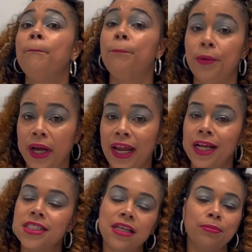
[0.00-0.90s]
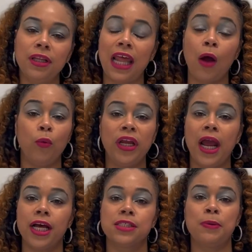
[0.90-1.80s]
but it's something that we
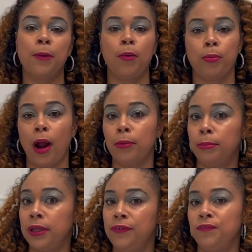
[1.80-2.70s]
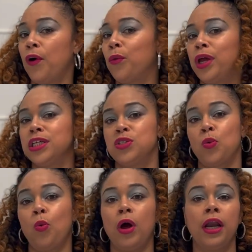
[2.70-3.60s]
as people probably focus
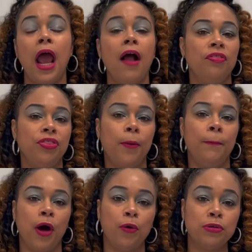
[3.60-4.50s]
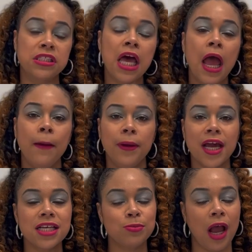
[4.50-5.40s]
on the most
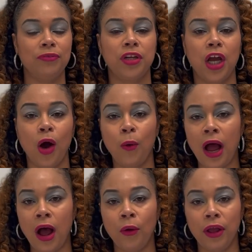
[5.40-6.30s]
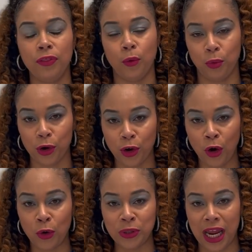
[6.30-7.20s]
because we have to go out in the
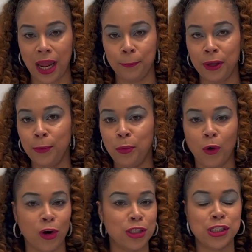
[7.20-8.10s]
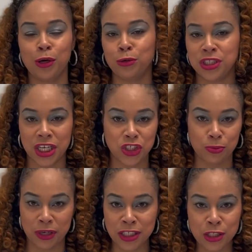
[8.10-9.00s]
world and people are so
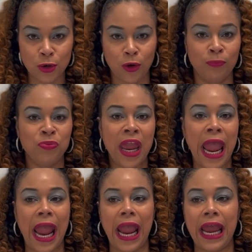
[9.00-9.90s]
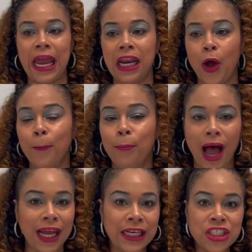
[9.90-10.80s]
judgmental, and
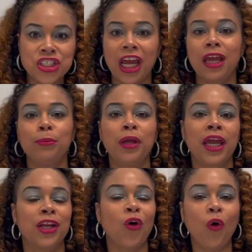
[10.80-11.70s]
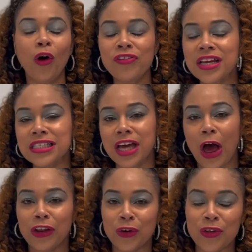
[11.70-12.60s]
body shaming and all these
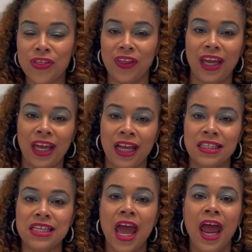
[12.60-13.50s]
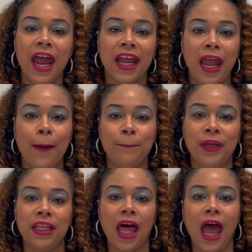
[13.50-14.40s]
other things can
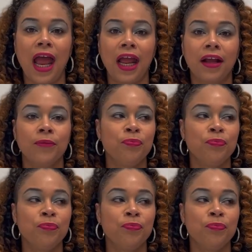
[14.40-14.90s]
be like